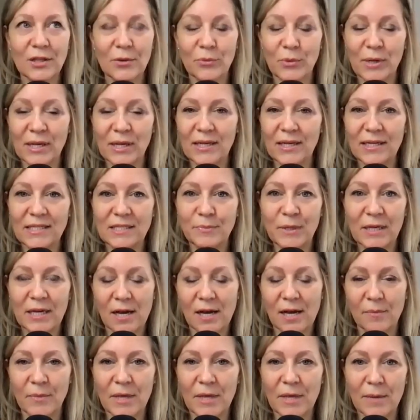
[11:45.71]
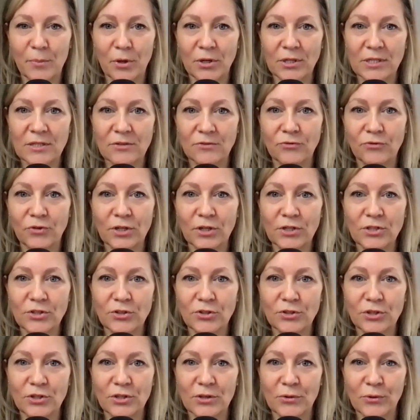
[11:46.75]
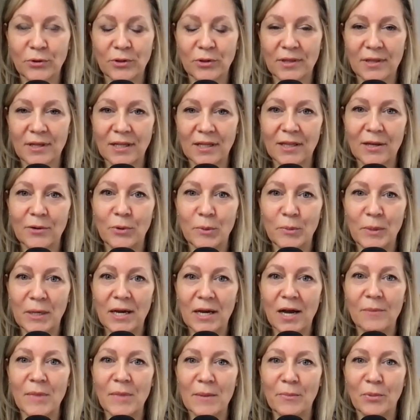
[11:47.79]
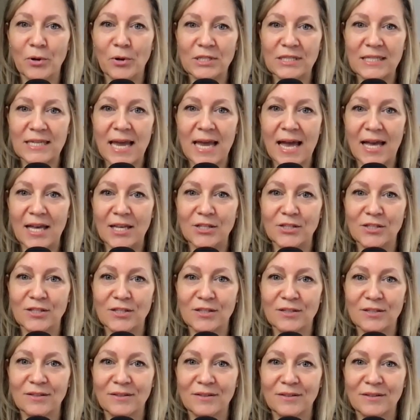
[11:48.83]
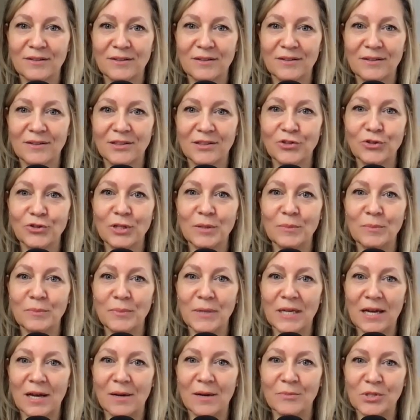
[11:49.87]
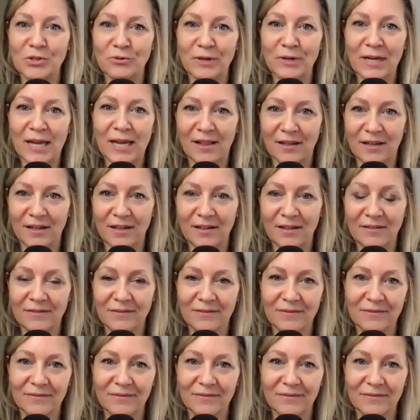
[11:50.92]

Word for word: that we need to become that person first, or do you think that we become that person as the dream becomes a reality?